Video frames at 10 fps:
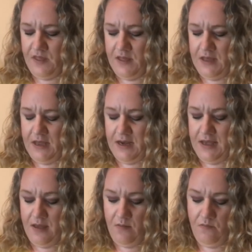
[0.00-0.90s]

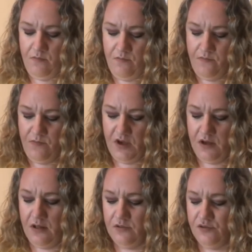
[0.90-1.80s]
And the
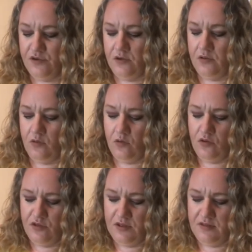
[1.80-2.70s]
colours are
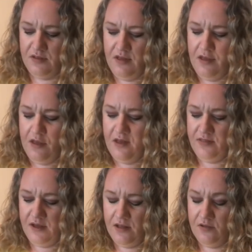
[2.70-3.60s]
gorgeous. And the
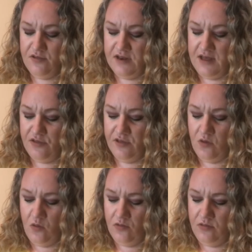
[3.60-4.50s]
colours are actually
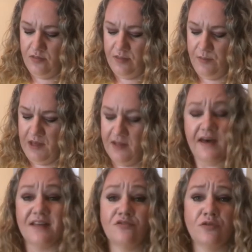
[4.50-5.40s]
on the
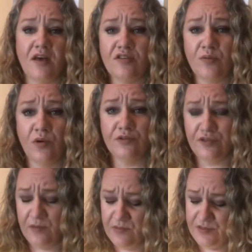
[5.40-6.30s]
palette. I swatched
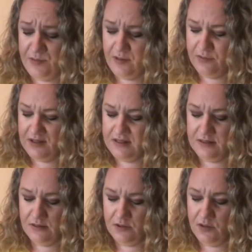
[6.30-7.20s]
them as well when I did
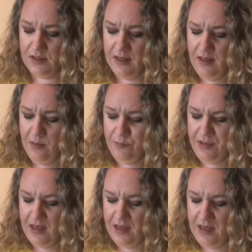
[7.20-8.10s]
the look.
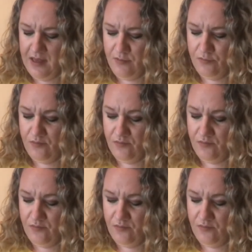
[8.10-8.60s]
But the